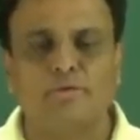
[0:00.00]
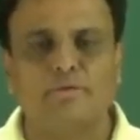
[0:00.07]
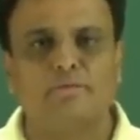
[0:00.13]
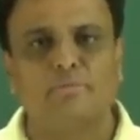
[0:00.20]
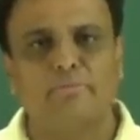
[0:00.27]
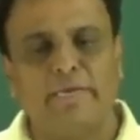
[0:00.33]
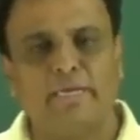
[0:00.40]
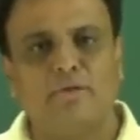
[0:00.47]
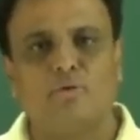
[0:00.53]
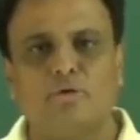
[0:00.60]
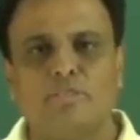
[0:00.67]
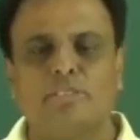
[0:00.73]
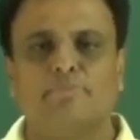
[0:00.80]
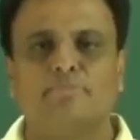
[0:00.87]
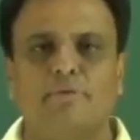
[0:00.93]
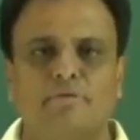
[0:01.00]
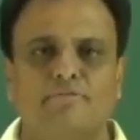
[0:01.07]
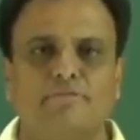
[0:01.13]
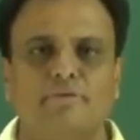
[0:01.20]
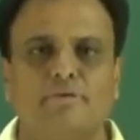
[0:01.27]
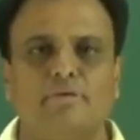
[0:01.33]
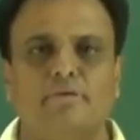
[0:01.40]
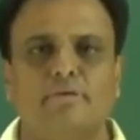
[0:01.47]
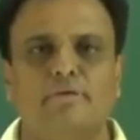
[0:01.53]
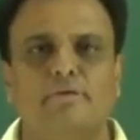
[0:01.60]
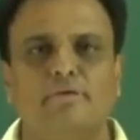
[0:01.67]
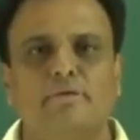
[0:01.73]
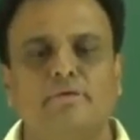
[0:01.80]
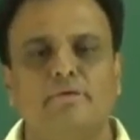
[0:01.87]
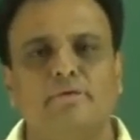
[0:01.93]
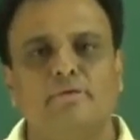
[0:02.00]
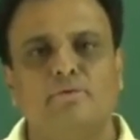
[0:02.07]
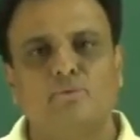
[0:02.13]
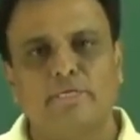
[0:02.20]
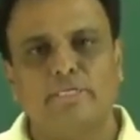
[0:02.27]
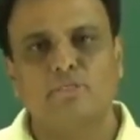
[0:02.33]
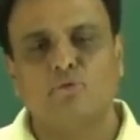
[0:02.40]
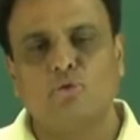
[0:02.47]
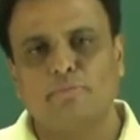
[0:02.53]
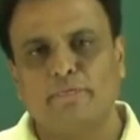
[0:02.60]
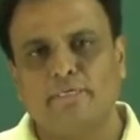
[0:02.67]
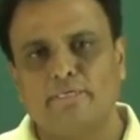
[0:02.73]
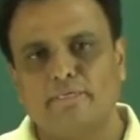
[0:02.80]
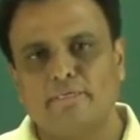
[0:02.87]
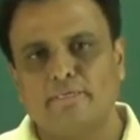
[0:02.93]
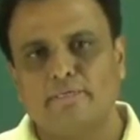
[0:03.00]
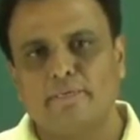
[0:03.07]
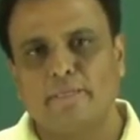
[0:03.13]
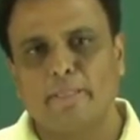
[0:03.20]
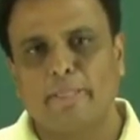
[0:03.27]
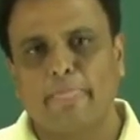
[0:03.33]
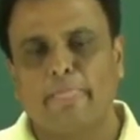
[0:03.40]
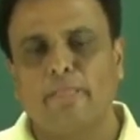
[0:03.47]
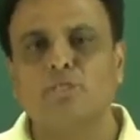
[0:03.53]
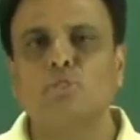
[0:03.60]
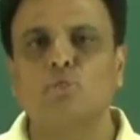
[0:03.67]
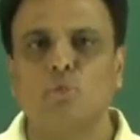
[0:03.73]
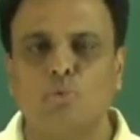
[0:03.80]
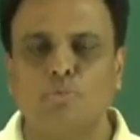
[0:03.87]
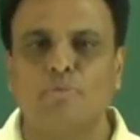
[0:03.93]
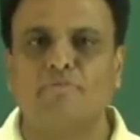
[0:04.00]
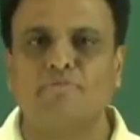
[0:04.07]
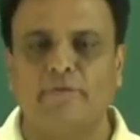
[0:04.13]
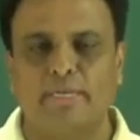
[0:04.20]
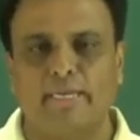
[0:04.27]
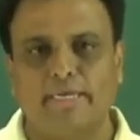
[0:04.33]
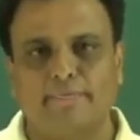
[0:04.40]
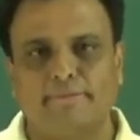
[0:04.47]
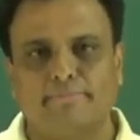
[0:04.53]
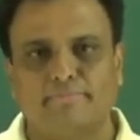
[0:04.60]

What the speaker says: The main concept of today's topic is slope of a line.